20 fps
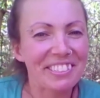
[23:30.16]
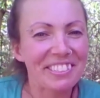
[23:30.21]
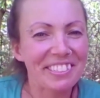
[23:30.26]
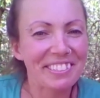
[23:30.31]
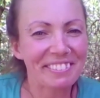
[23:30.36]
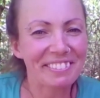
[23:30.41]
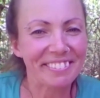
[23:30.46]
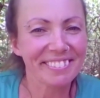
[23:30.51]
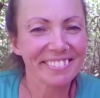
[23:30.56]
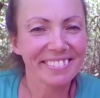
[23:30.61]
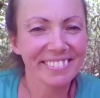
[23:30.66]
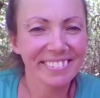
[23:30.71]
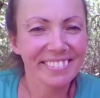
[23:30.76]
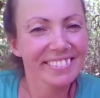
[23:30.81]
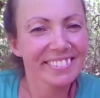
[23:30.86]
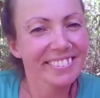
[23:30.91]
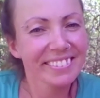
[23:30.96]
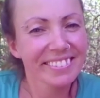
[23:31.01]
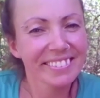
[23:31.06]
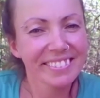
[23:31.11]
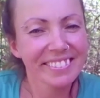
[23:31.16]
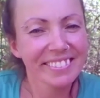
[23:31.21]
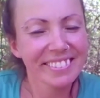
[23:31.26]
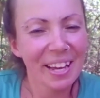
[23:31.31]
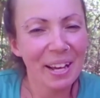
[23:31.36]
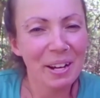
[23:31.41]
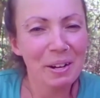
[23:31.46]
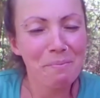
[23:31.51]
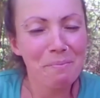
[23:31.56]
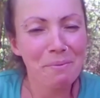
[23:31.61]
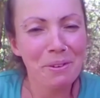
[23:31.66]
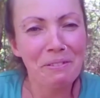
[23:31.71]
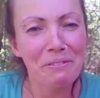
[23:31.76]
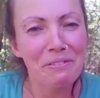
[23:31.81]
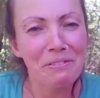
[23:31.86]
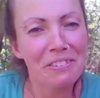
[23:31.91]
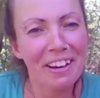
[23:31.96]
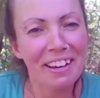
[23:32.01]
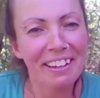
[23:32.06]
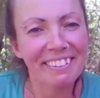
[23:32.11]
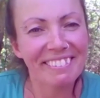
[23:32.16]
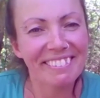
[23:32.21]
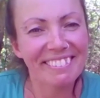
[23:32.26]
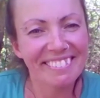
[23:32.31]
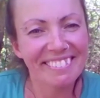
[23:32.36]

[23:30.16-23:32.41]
you. I hope you have fun.